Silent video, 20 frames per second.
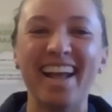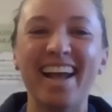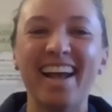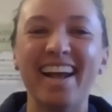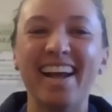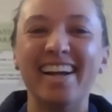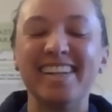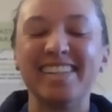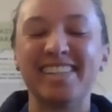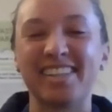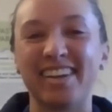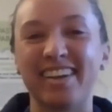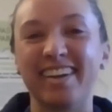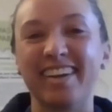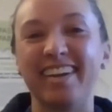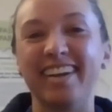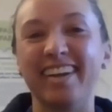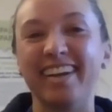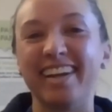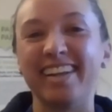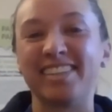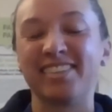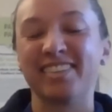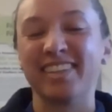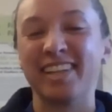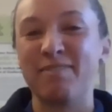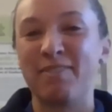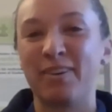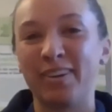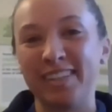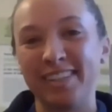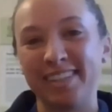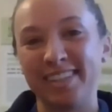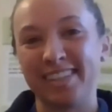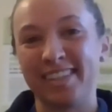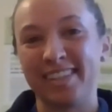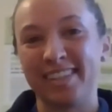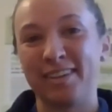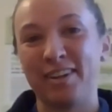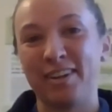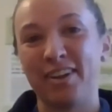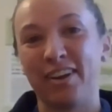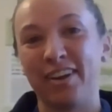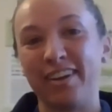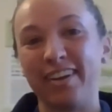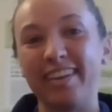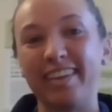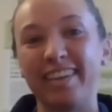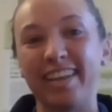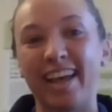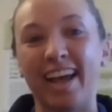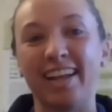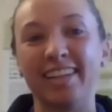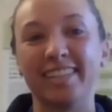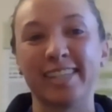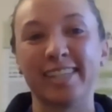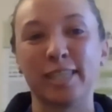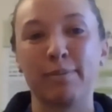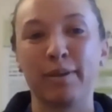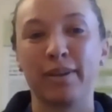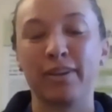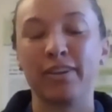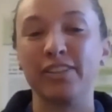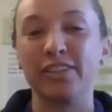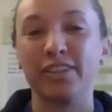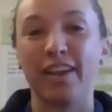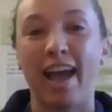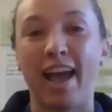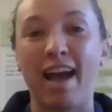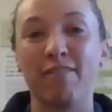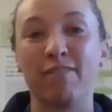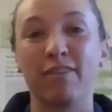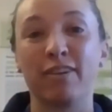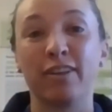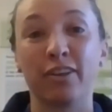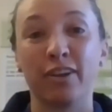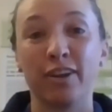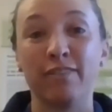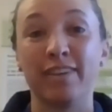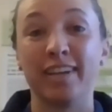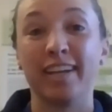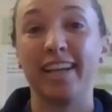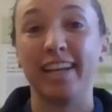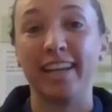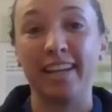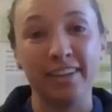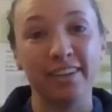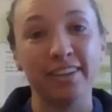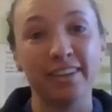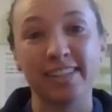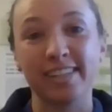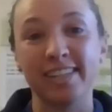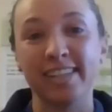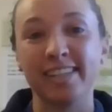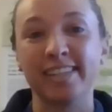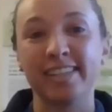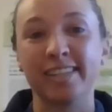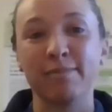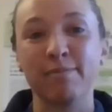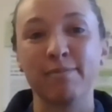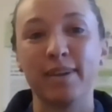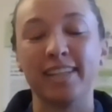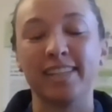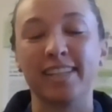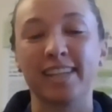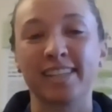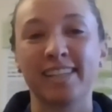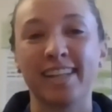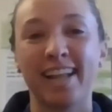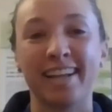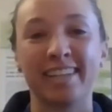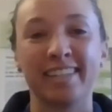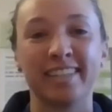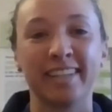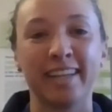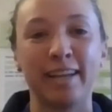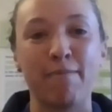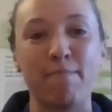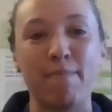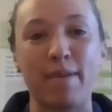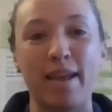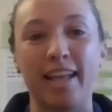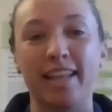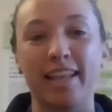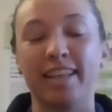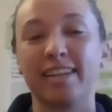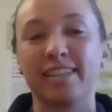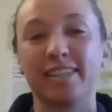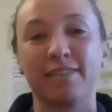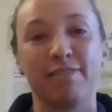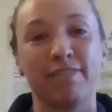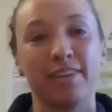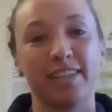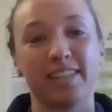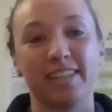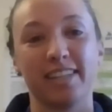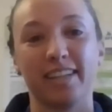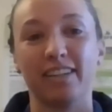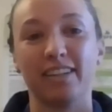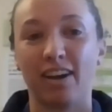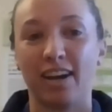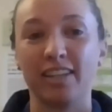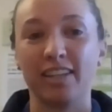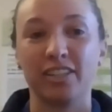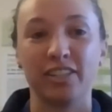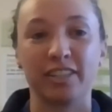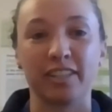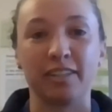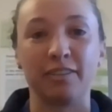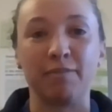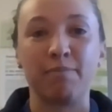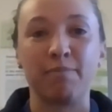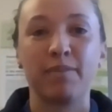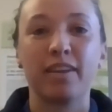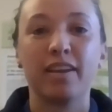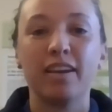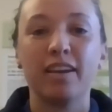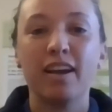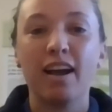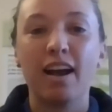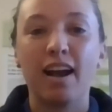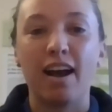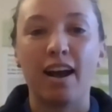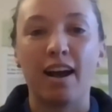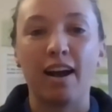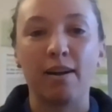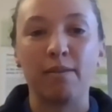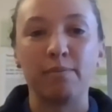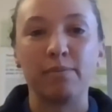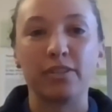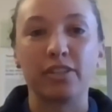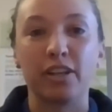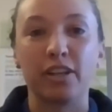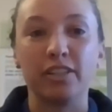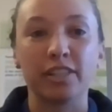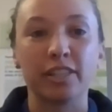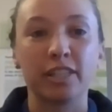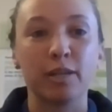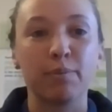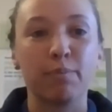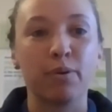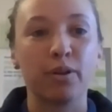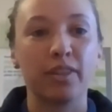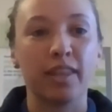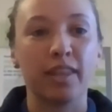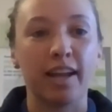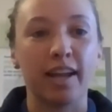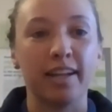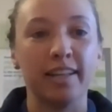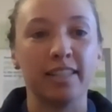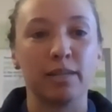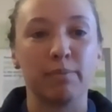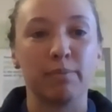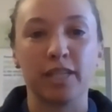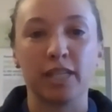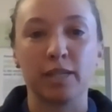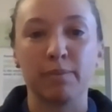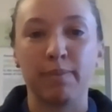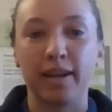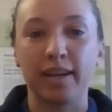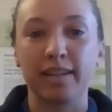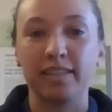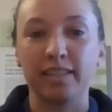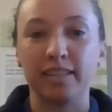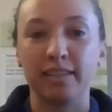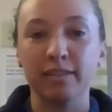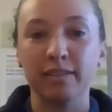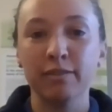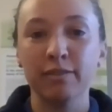So it's really important to note that just because you have clover in your system, it doesn't actually mean that it's fixing nitrogen. So just to put that into perspective,